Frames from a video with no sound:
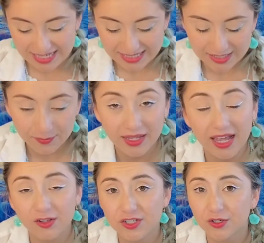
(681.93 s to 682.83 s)
Something
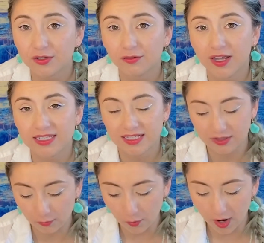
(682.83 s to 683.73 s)
else you could find in
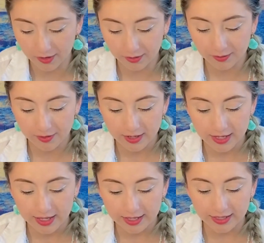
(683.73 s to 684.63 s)
the water
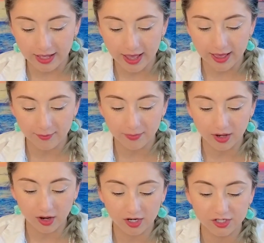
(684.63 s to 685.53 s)
are